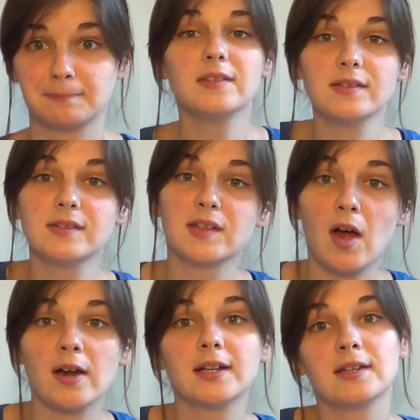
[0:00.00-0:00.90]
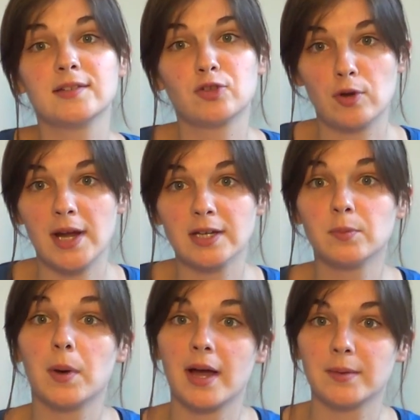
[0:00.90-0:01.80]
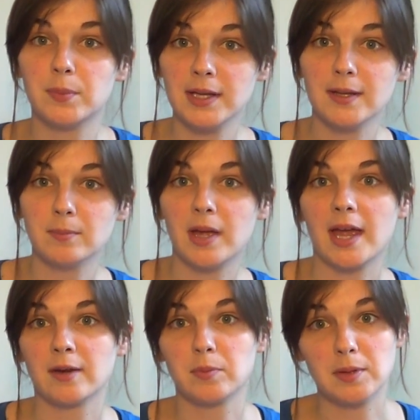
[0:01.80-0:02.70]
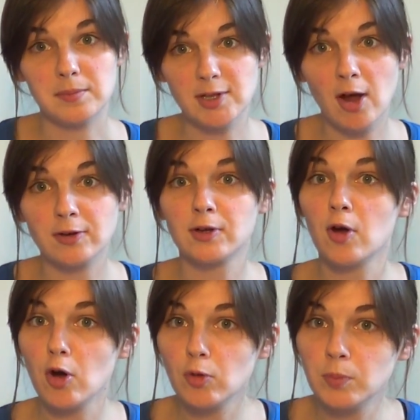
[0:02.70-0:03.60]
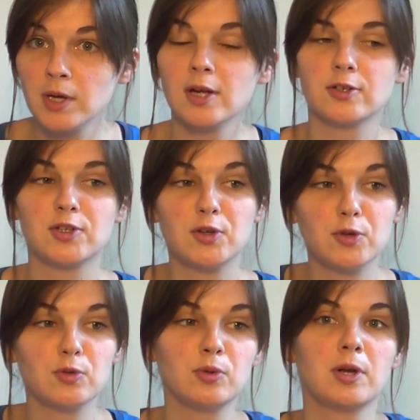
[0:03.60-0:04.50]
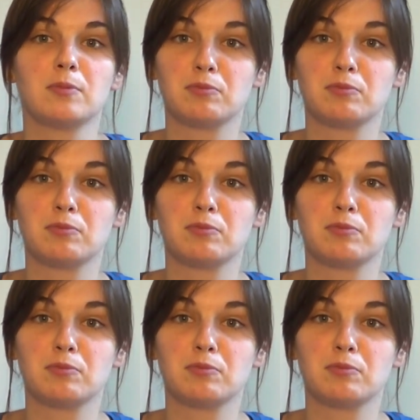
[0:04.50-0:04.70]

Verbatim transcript: And Scott is trained by Pym and Pym's daughter, Hope, to